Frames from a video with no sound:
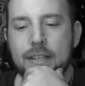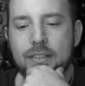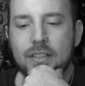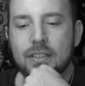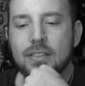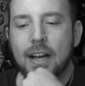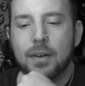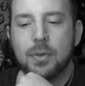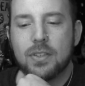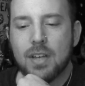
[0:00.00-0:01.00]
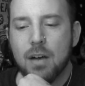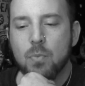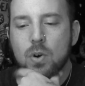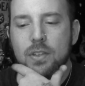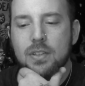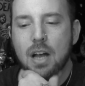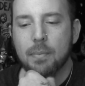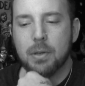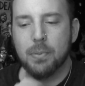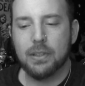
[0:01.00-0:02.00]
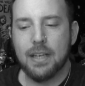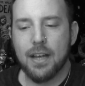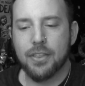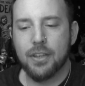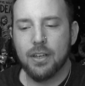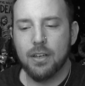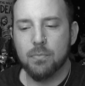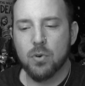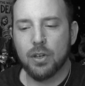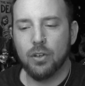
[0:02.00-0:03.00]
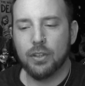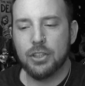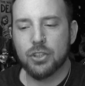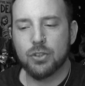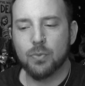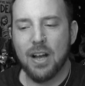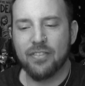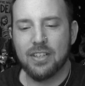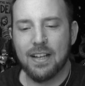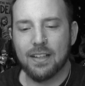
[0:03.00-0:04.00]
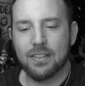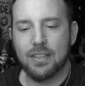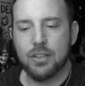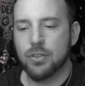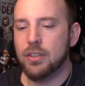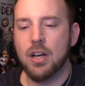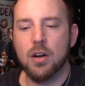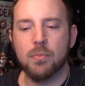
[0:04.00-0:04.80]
since Tyrese got Morgan's comic book death, and Morgan only just arrived in Alexandria. No,